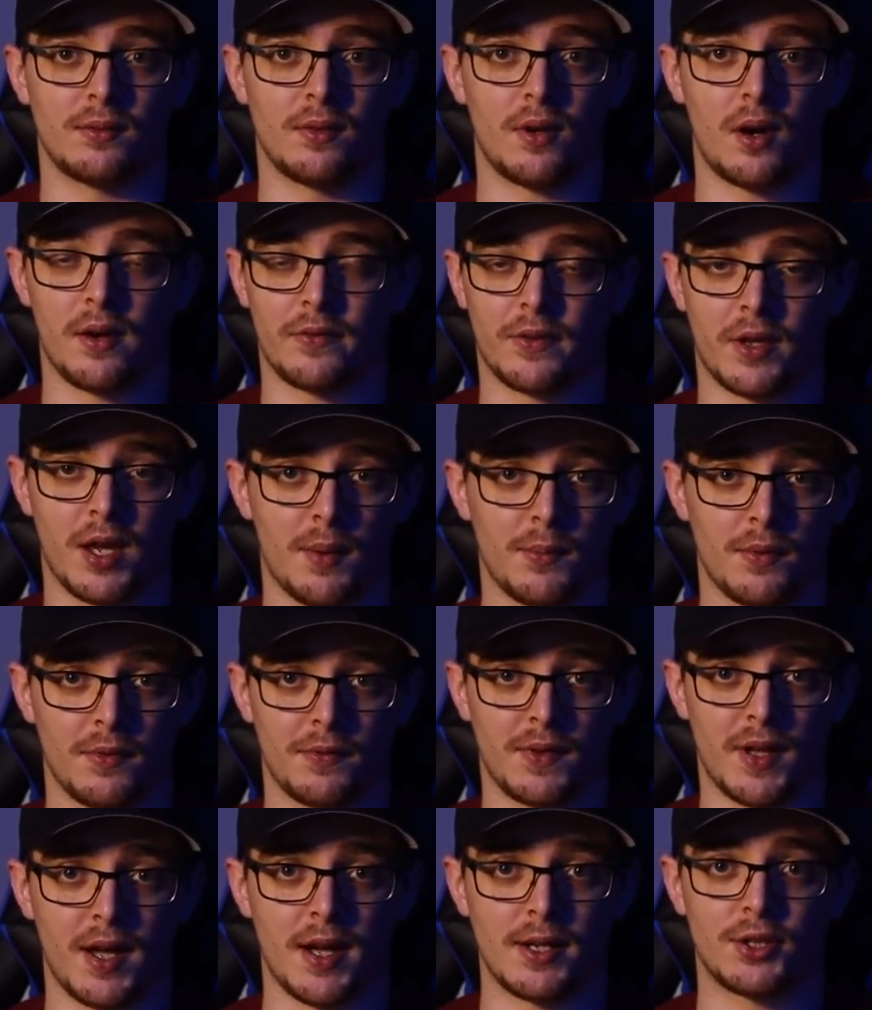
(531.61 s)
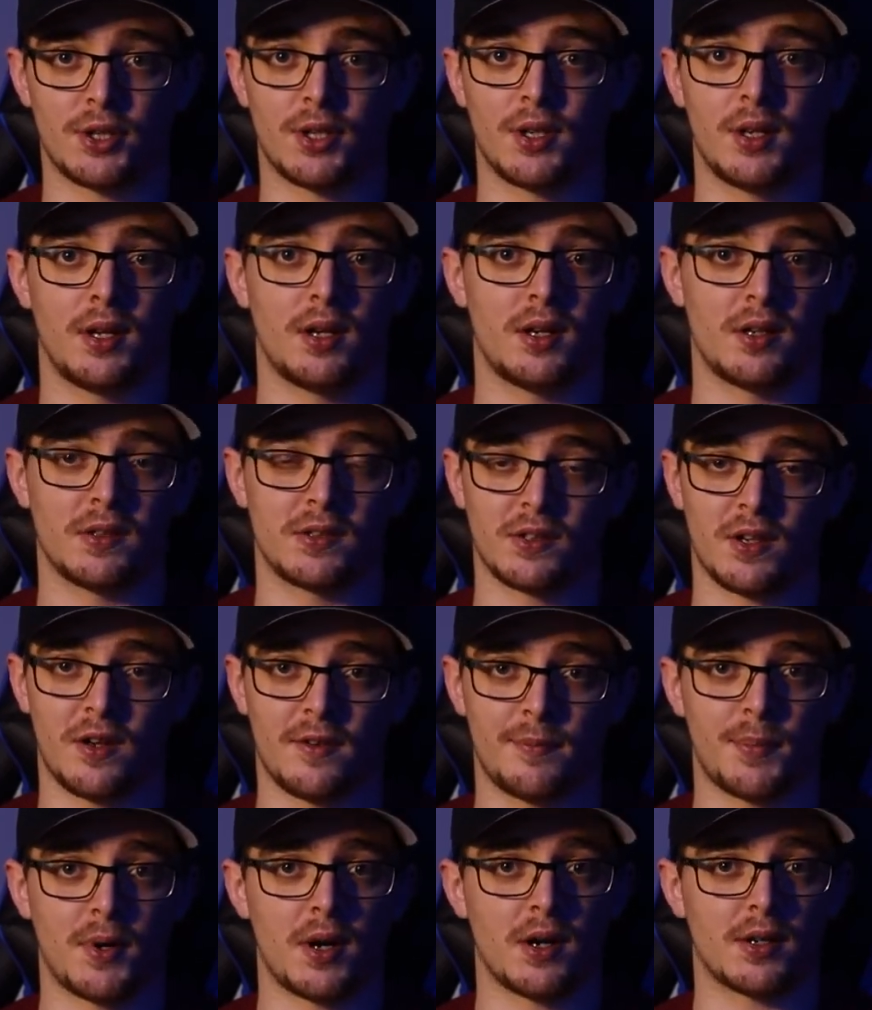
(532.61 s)
off-camera flash, a
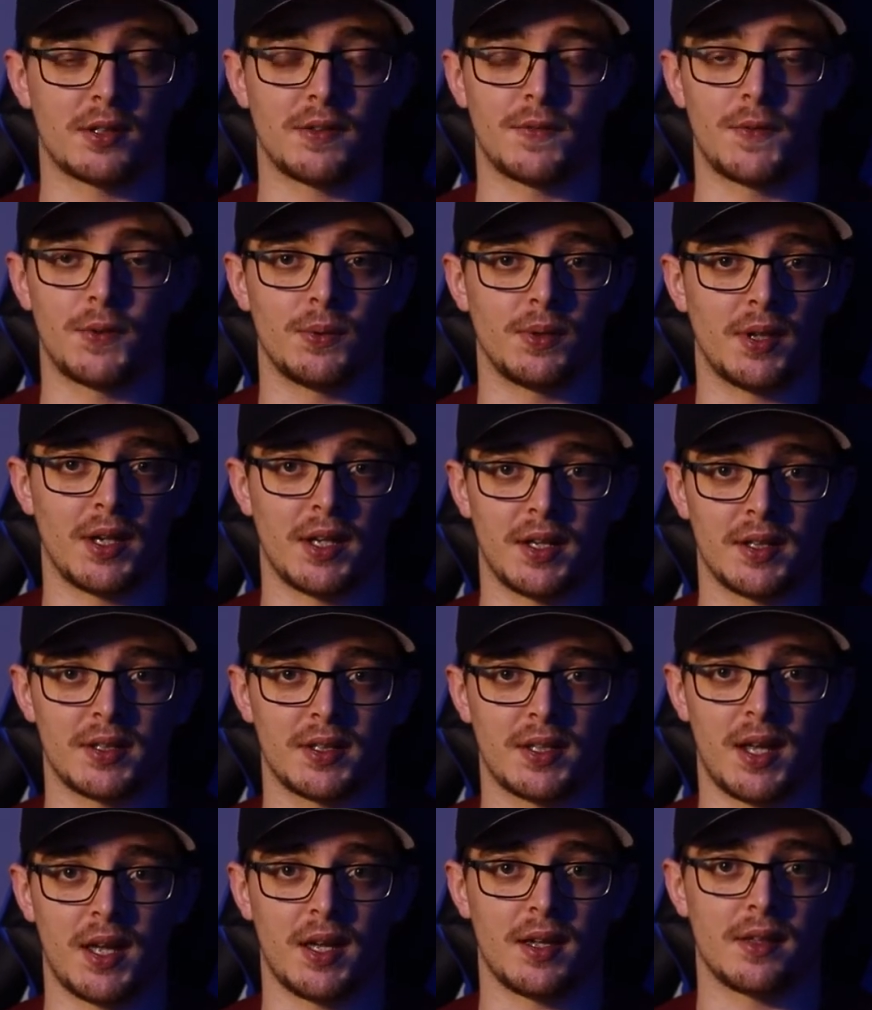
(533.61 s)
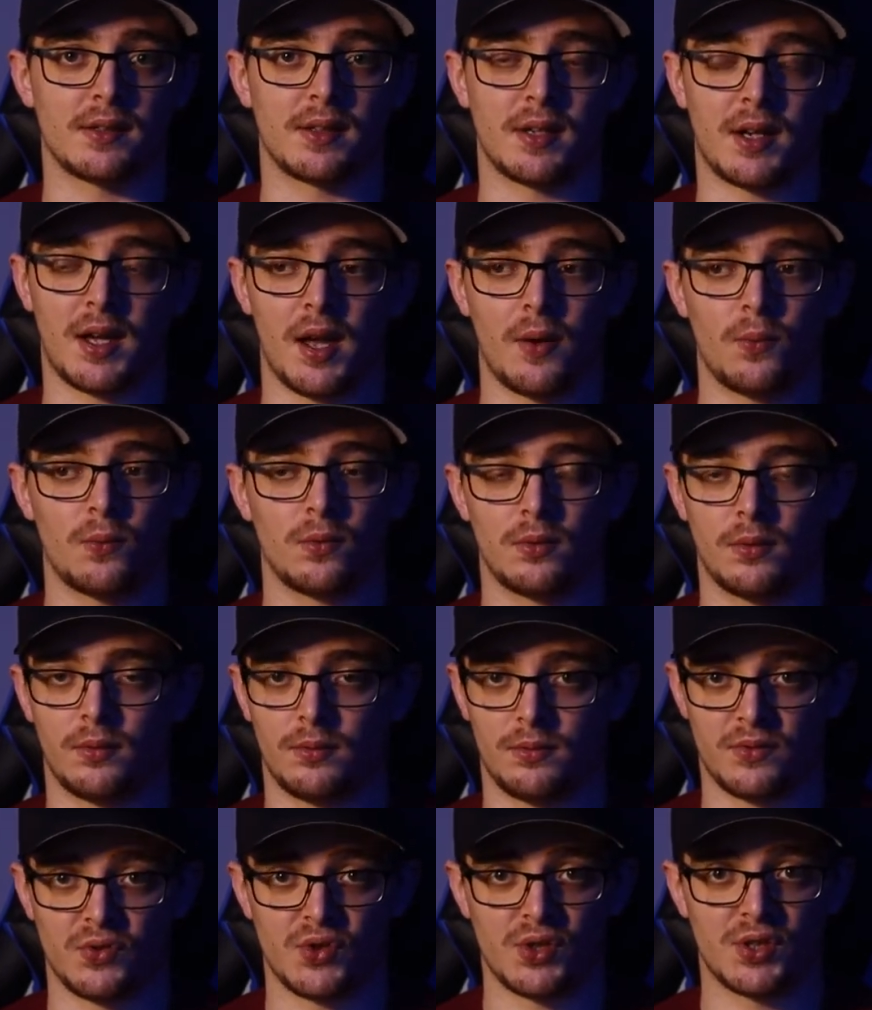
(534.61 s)
softbox, a few lighting stands, and I will
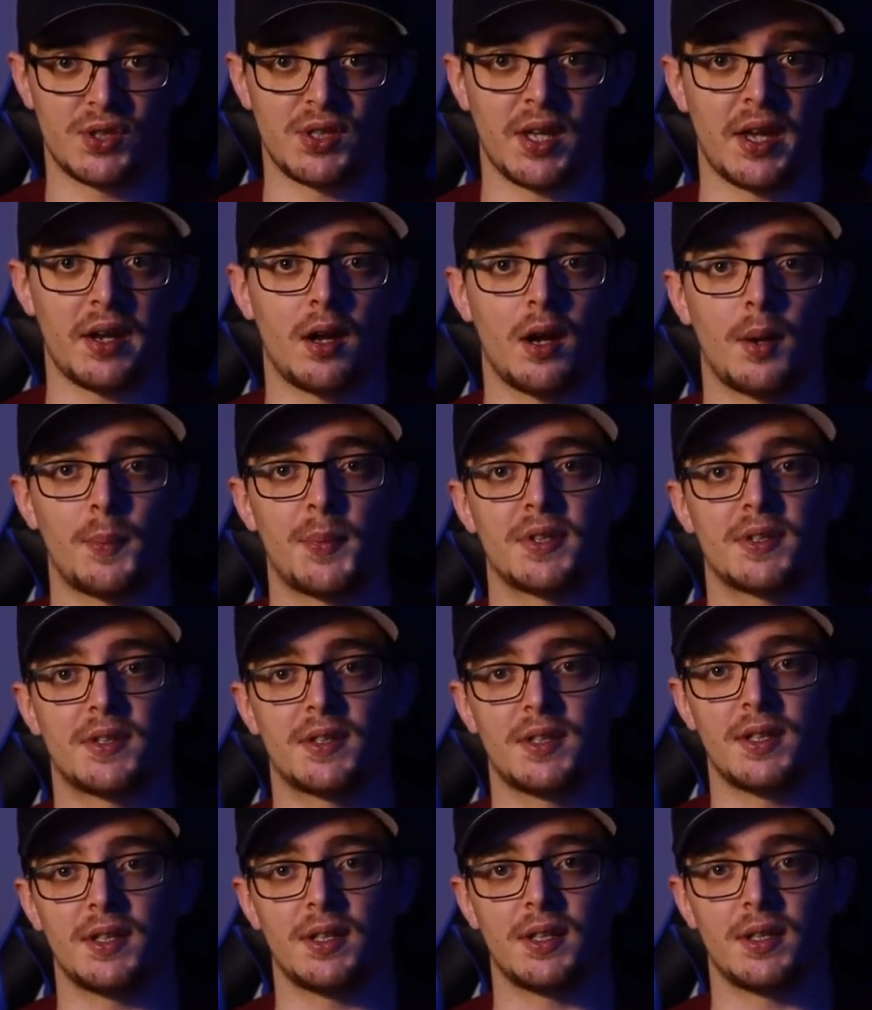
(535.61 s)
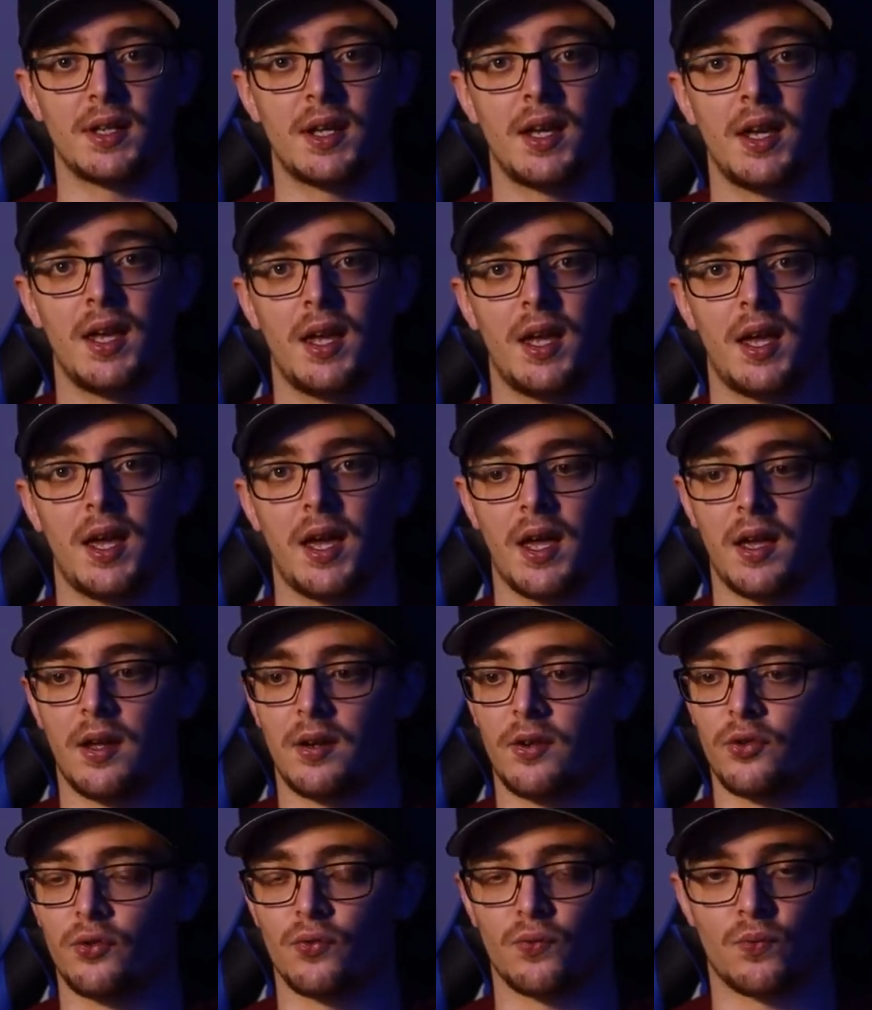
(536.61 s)
set up a scene
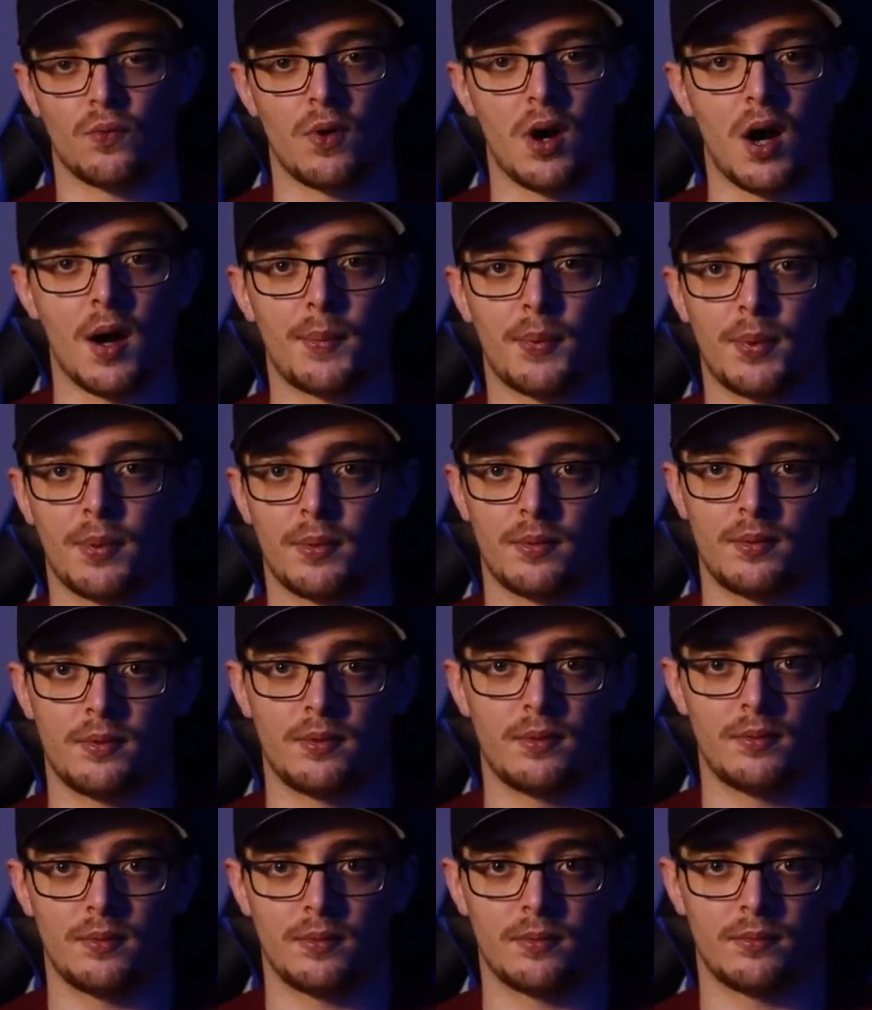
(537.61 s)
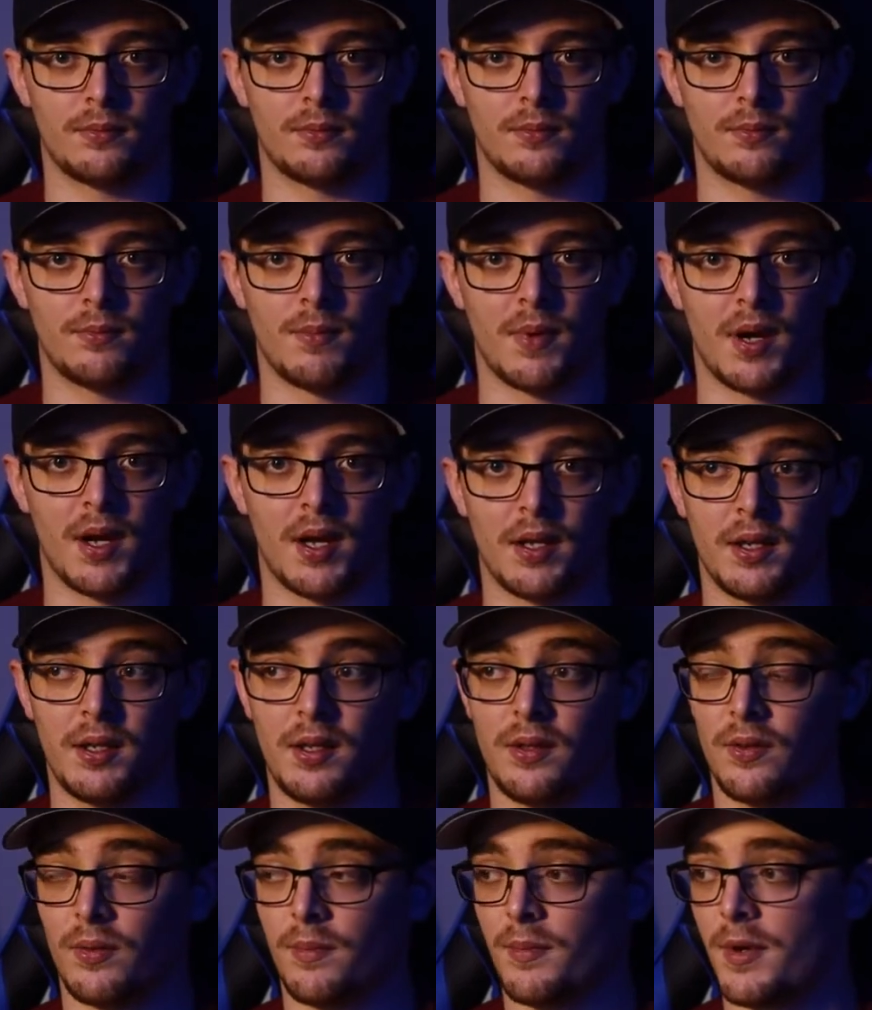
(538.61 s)
and drop
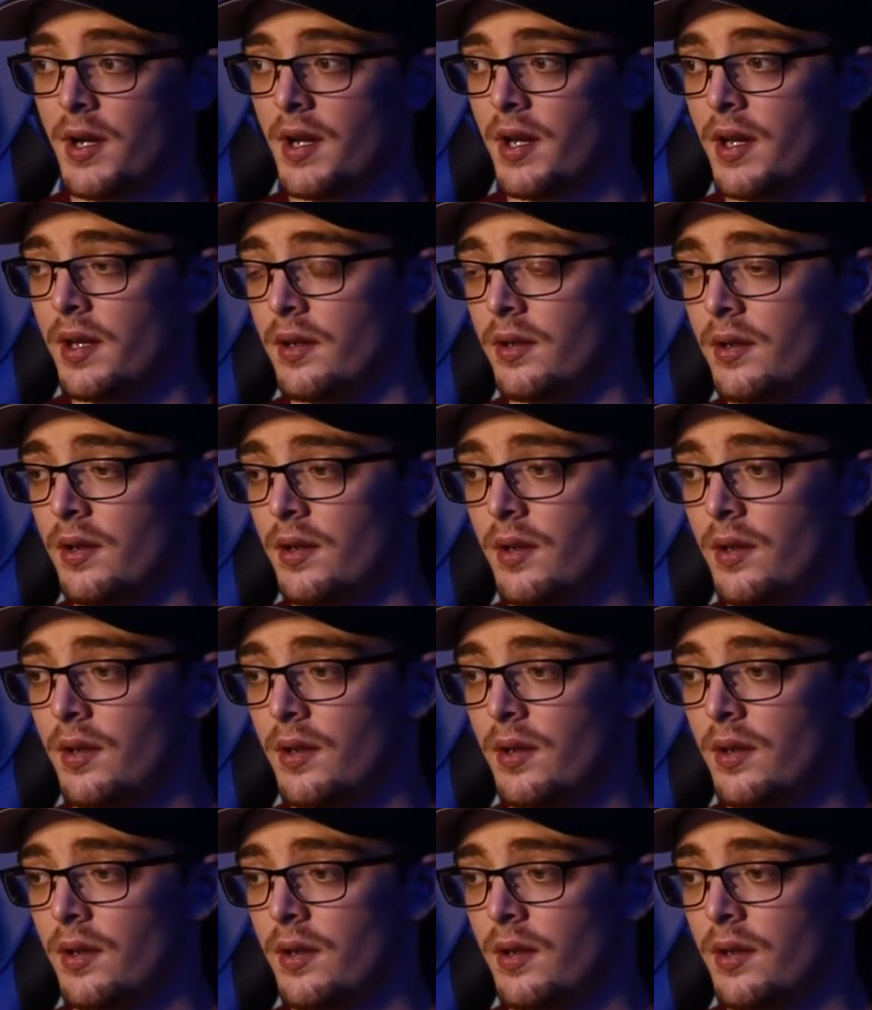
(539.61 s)
either my